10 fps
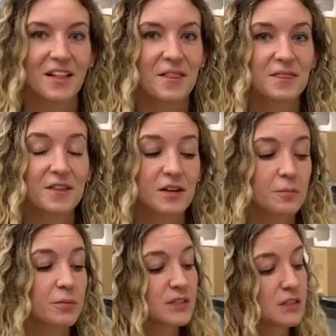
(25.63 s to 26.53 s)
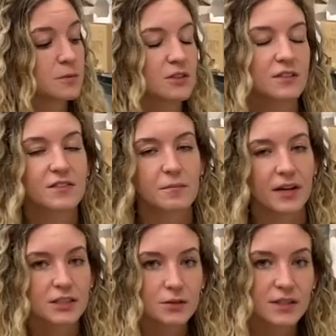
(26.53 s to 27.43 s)
The principle of the
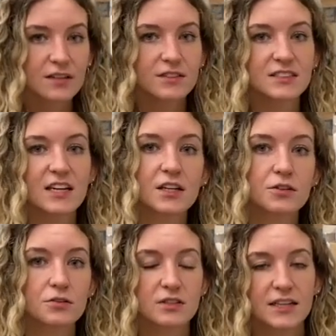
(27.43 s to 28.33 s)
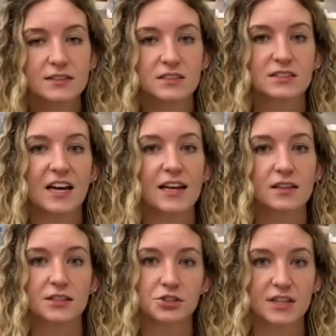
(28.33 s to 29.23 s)
microwave is that it utilizes
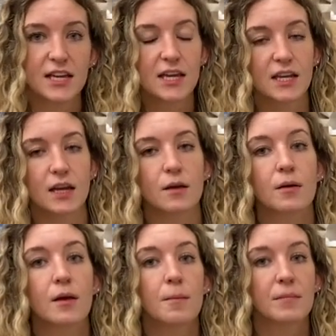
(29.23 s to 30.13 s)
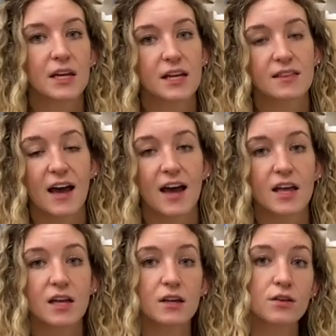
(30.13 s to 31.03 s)
dielectric heating, meaning that
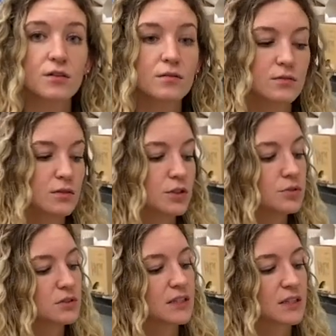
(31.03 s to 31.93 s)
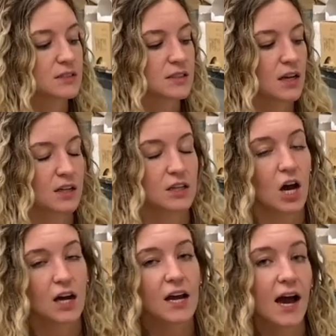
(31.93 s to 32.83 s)
it uses a
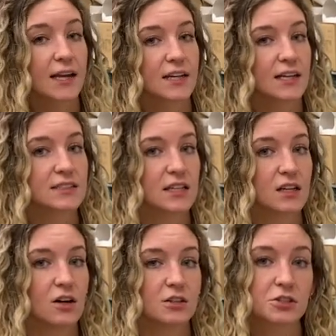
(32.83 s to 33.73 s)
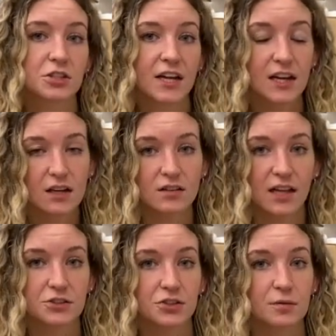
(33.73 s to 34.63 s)
non-ionizing alternating
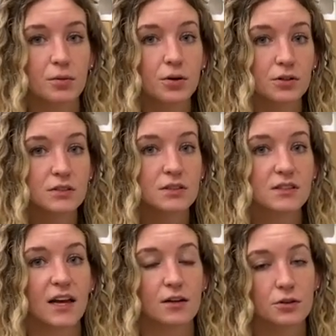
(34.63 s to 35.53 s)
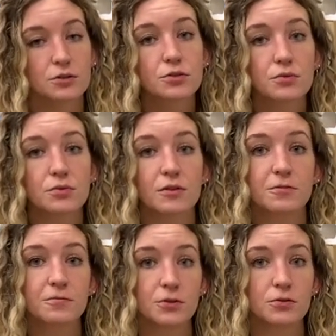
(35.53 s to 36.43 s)
electric pulse that goes through the
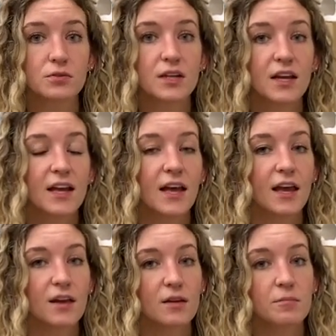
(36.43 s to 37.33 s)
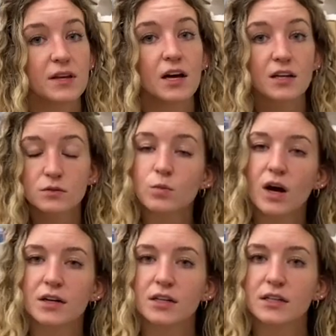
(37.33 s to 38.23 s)
food, and because
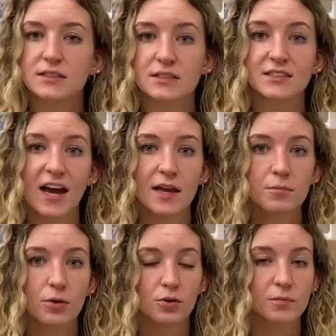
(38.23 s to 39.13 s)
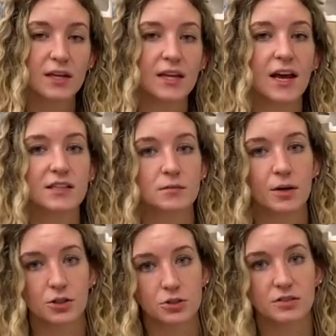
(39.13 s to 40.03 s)
water is a dipole, meaning it has a
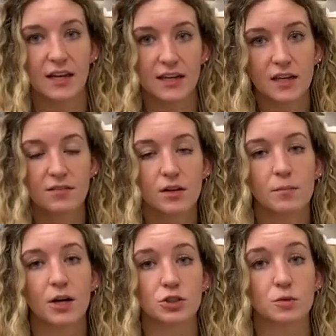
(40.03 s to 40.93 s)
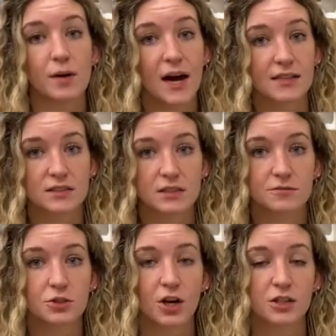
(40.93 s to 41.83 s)
partial negative and a partial positive
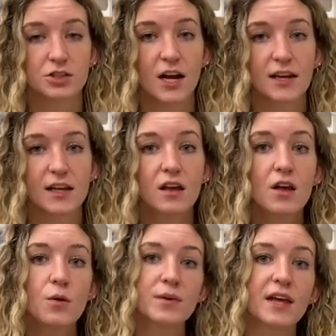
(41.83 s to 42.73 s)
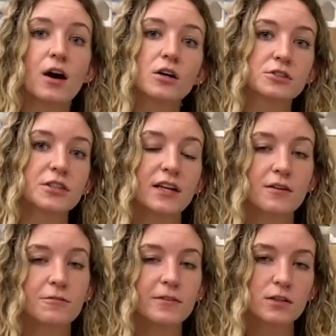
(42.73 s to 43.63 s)
charge on it, when that
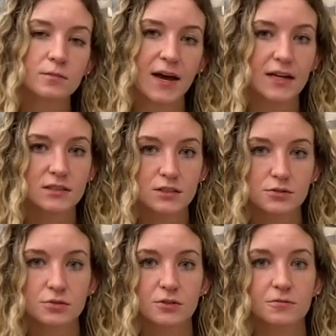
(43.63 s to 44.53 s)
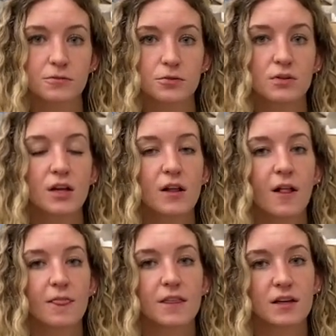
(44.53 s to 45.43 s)
alternating field passes through the food,
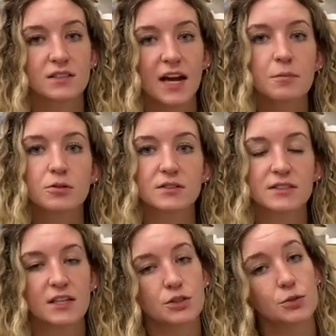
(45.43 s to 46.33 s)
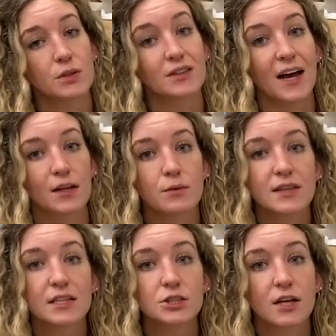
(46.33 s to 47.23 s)
the dipoles tend to align with
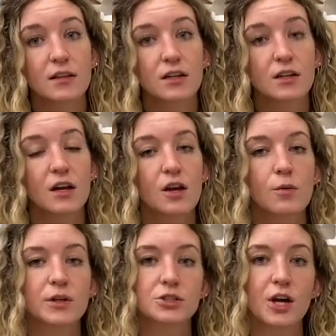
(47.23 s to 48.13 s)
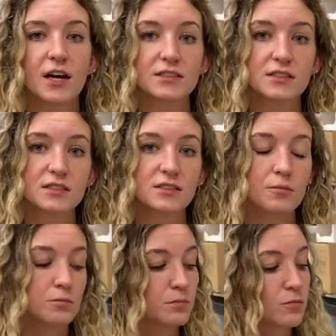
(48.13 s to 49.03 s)
each other, which causes
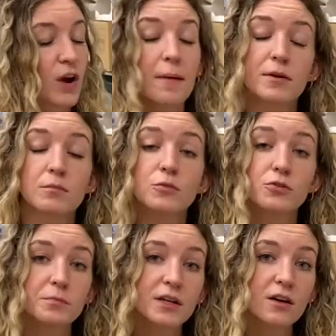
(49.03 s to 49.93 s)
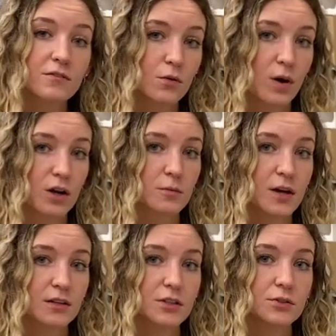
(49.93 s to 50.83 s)
rapid movement of the water
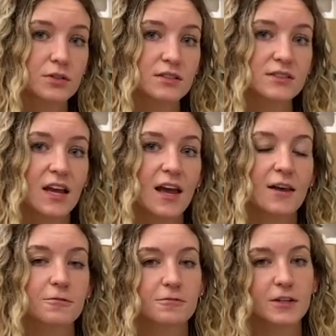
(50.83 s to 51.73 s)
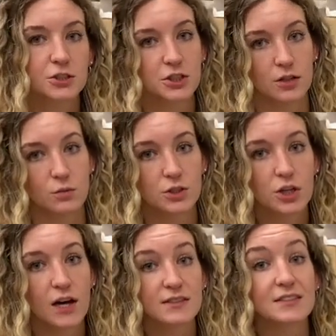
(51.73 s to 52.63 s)
molecules and friction, which
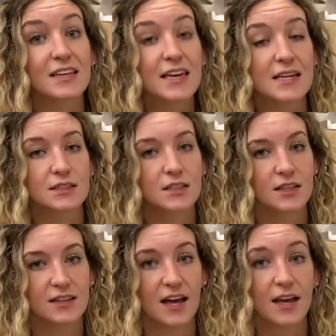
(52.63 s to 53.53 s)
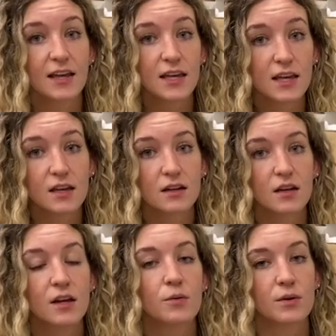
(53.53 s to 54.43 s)
causes heat, and that heat
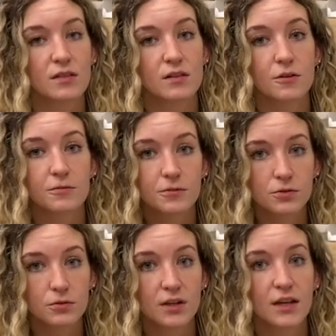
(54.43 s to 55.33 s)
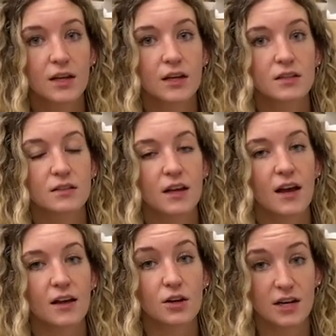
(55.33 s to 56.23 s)
within the food
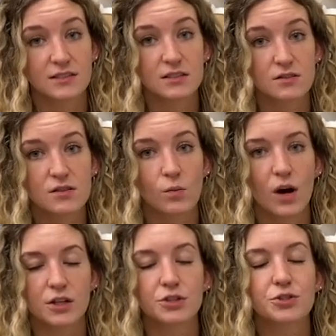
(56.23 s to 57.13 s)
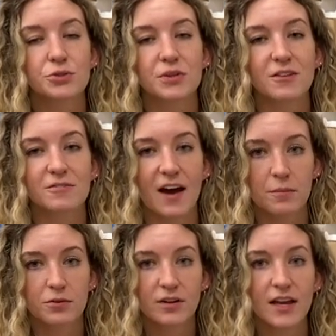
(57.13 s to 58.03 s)
causes the water to
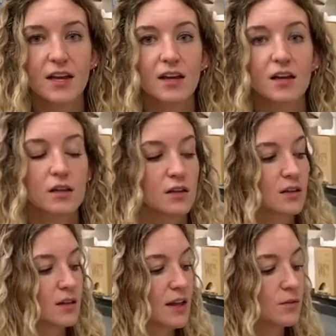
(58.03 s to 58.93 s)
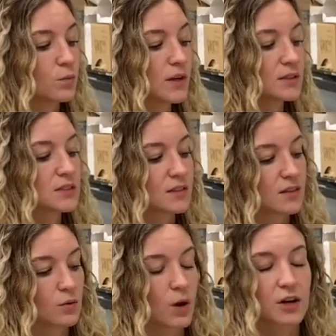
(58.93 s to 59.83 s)
evaporate. And once
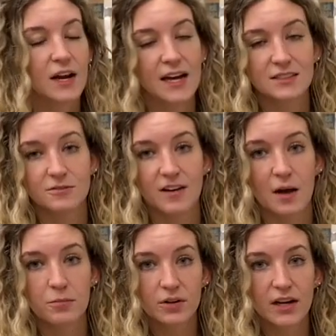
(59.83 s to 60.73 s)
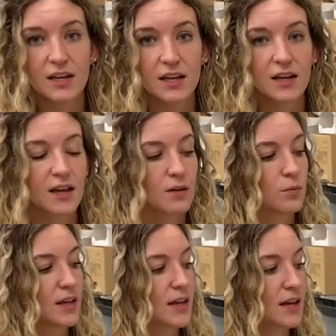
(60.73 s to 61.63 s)
the water has evaporated and
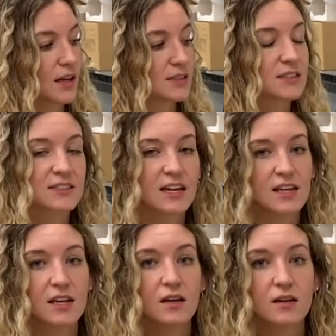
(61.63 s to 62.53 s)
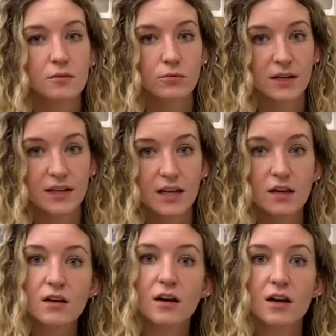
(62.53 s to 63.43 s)
we get a steady
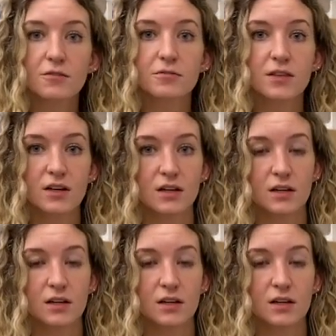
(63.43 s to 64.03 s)
reading of the